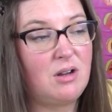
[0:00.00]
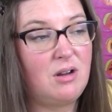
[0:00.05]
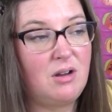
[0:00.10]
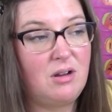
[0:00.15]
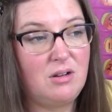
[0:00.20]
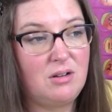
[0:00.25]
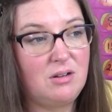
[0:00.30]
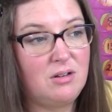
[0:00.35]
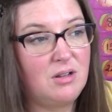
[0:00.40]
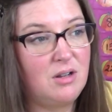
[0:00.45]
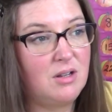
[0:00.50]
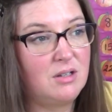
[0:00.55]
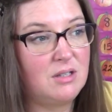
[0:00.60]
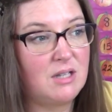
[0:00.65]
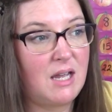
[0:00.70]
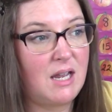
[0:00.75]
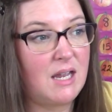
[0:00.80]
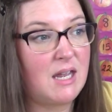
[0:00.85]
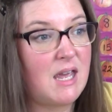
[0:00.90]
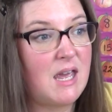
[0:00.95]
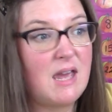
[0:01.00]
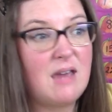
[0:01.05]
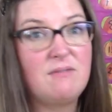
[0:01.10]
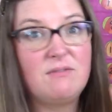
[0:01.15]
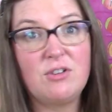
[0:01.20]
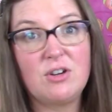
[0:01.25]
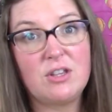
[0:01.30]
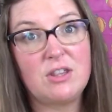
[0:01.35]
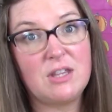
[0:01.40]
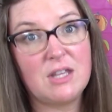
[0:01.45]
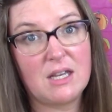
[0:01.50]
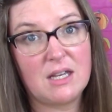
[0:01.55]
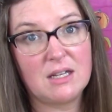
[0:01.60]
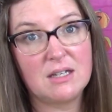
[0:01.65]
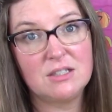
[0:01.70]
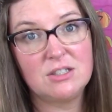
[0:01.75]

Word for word: all on like everything.